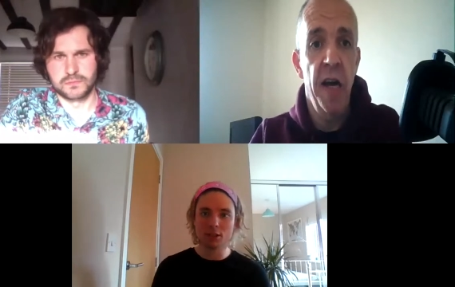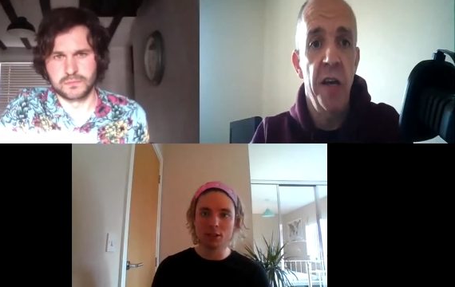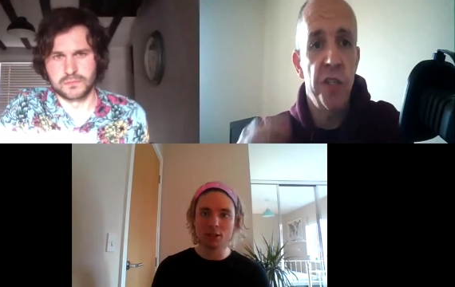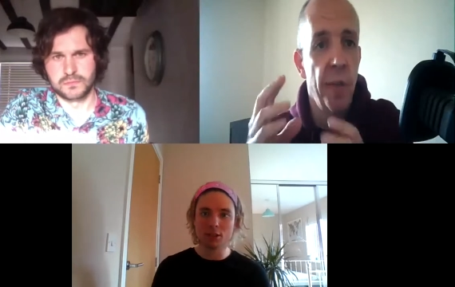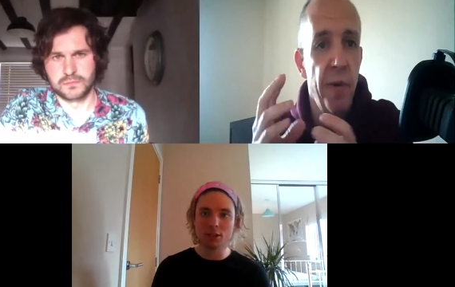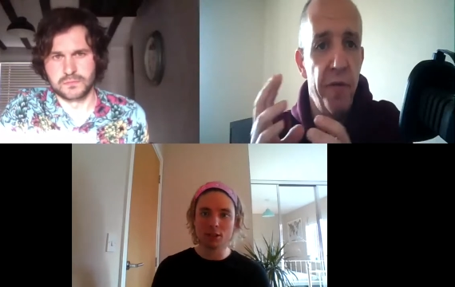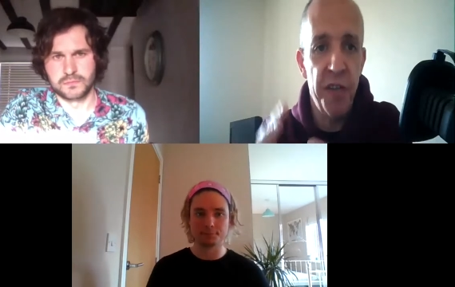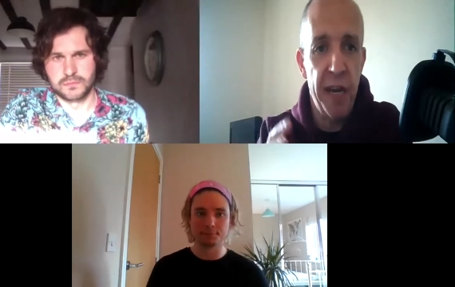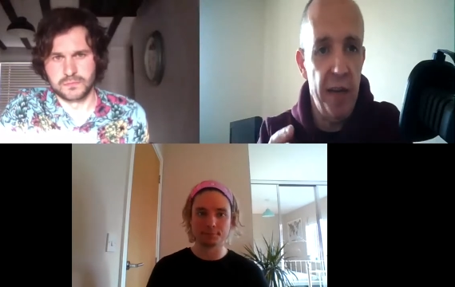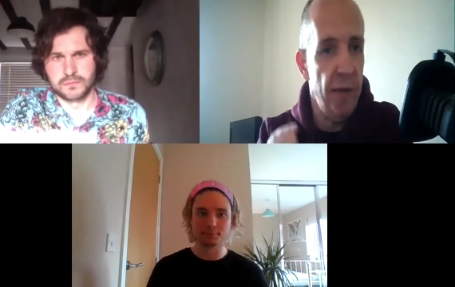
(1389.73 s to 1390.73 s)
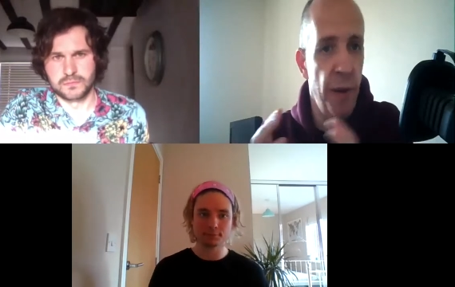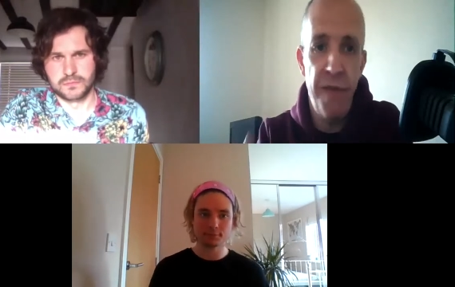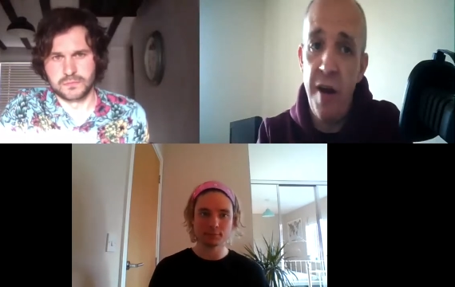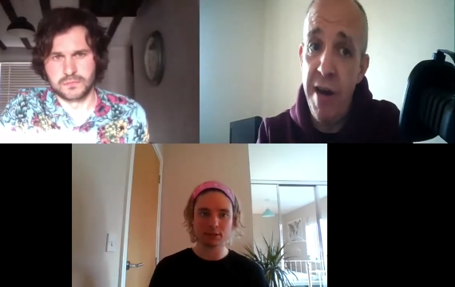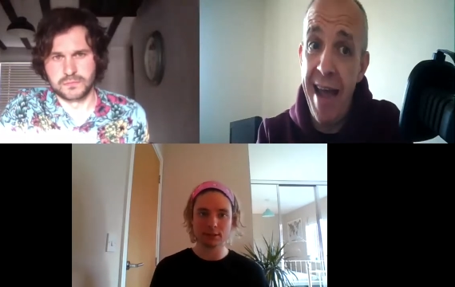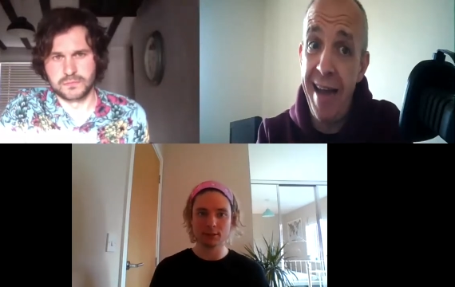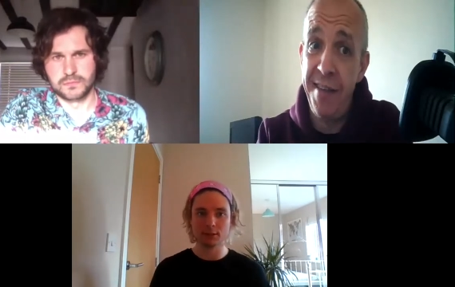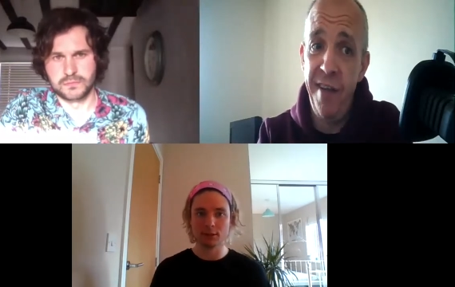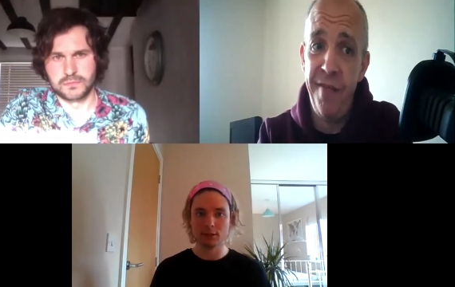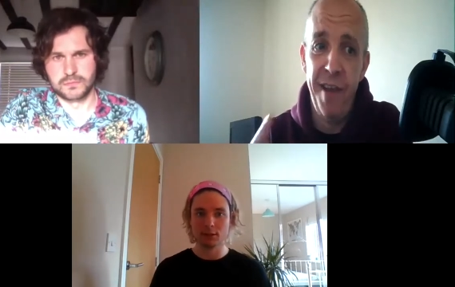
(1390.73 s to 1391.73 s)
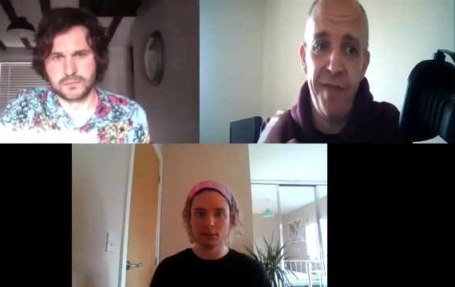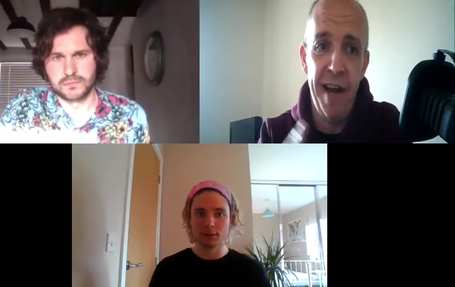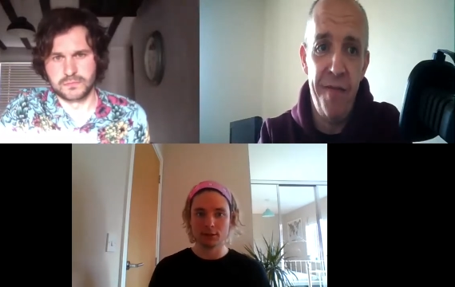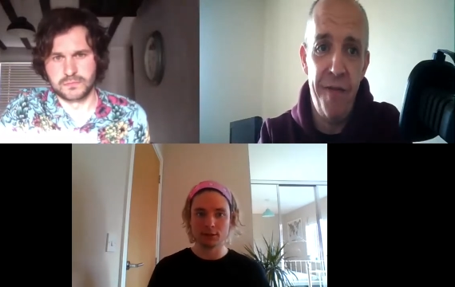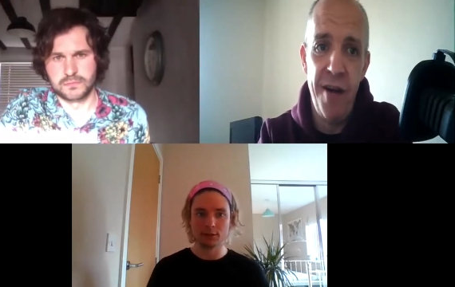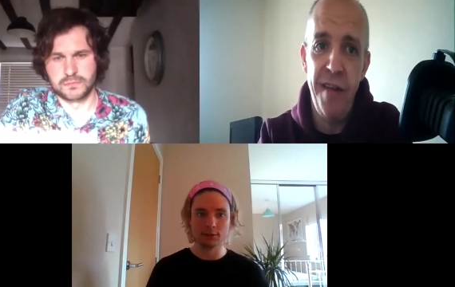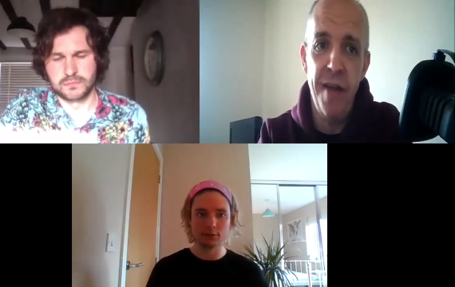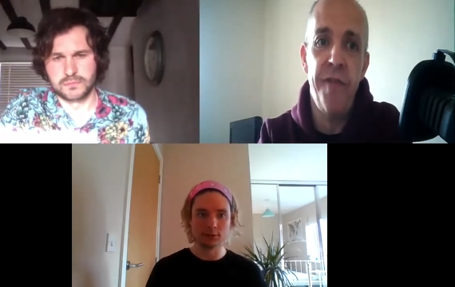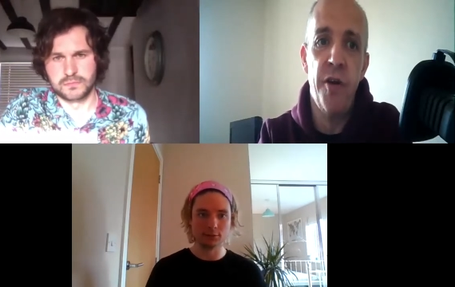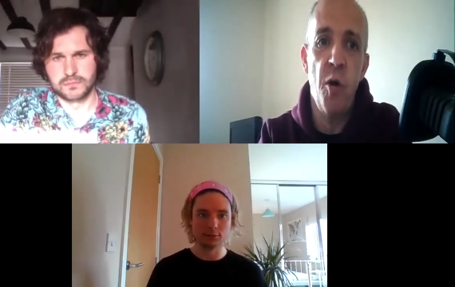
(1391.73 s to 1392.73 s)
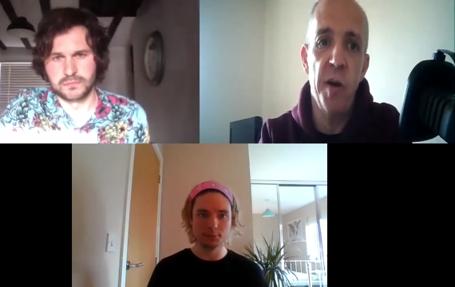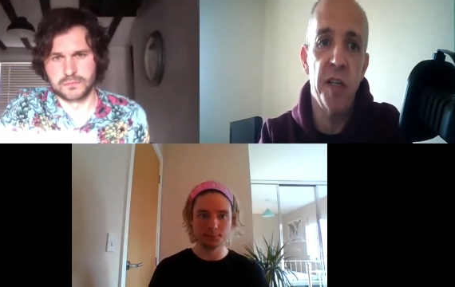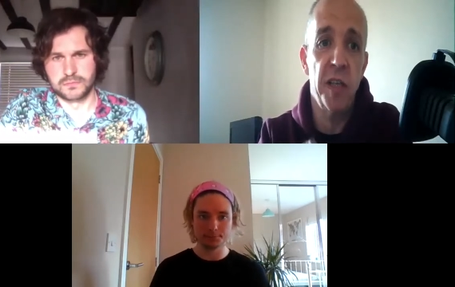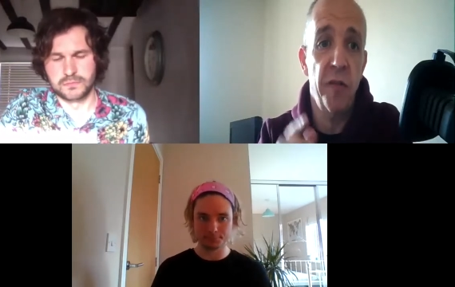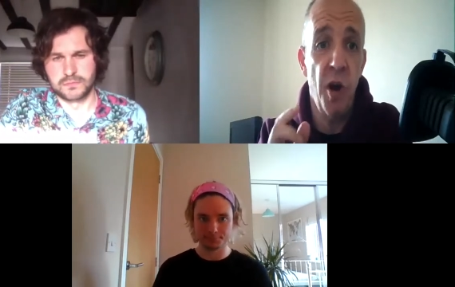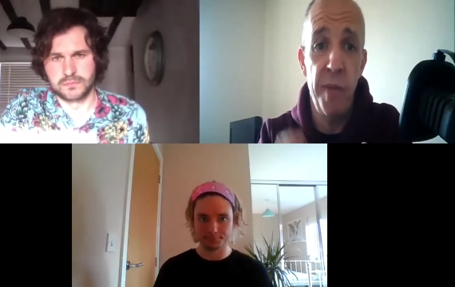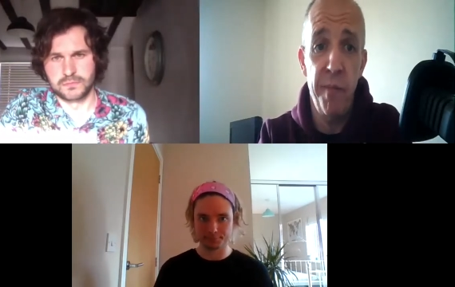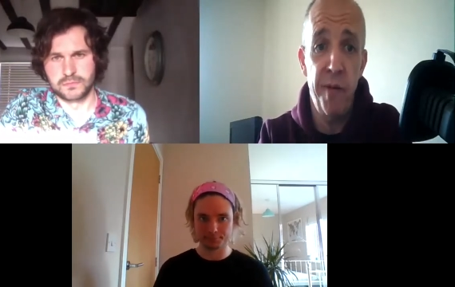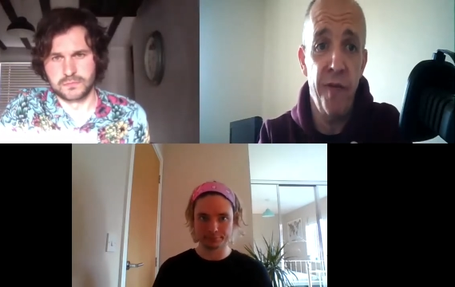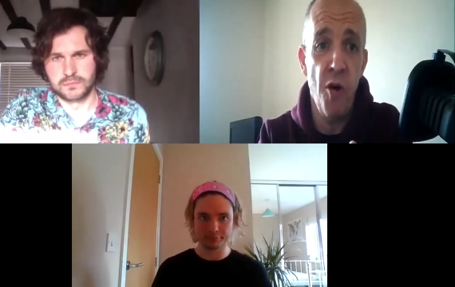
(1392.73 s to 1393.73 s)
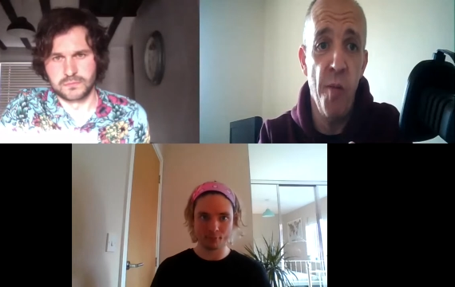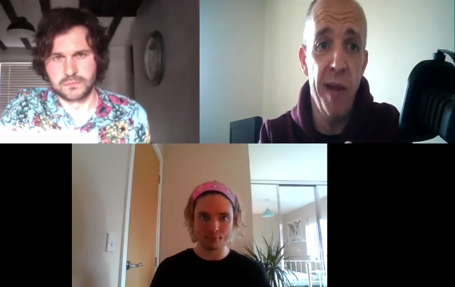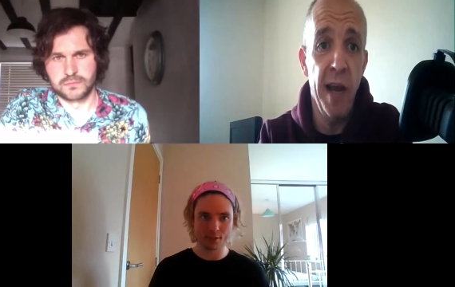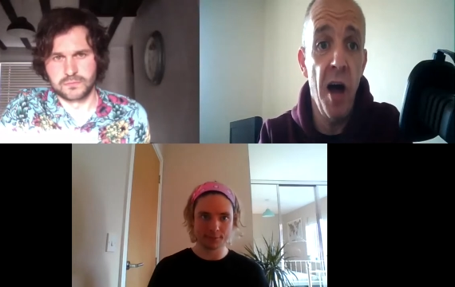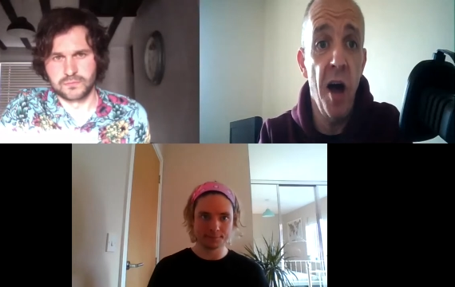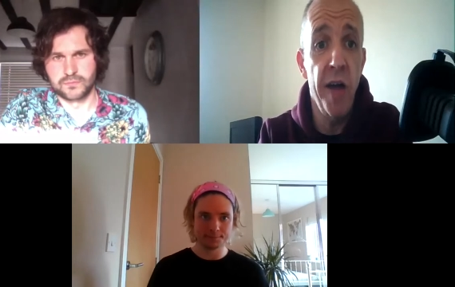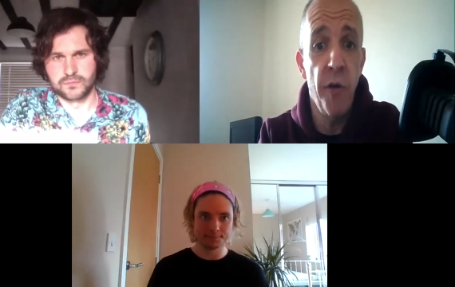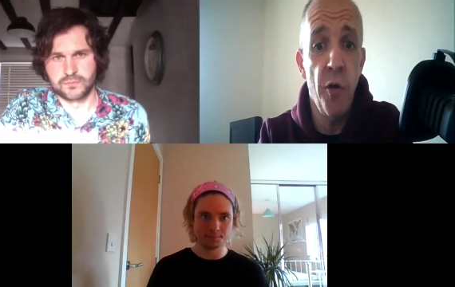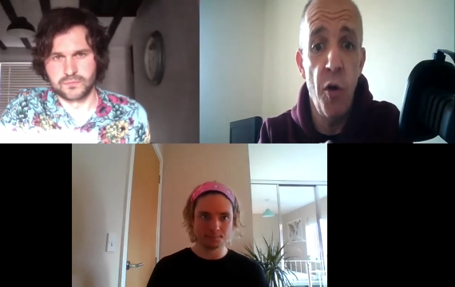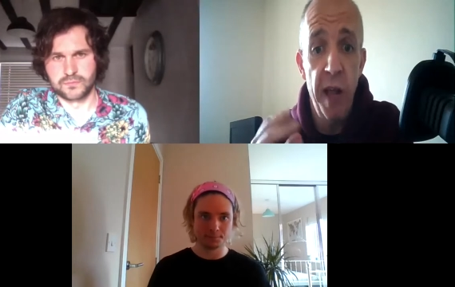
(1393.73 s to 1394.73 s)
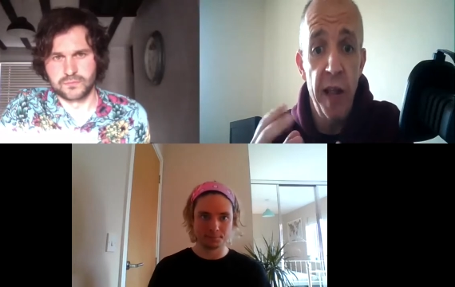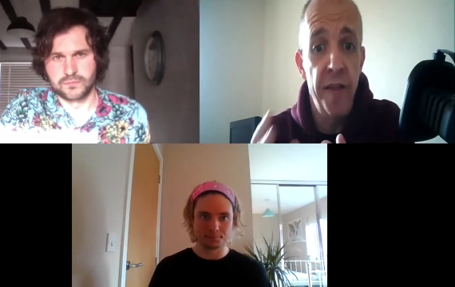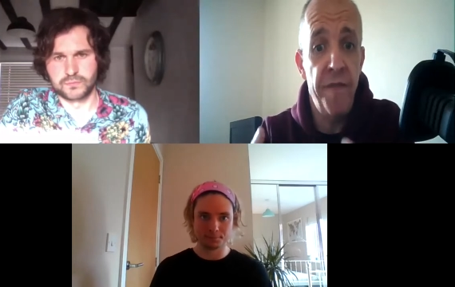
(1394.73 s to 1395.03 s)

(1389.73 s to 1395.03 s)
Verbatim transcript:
Speaker 1: Some have said it's been very negative. They found it very difficult because they've not been performing live, or they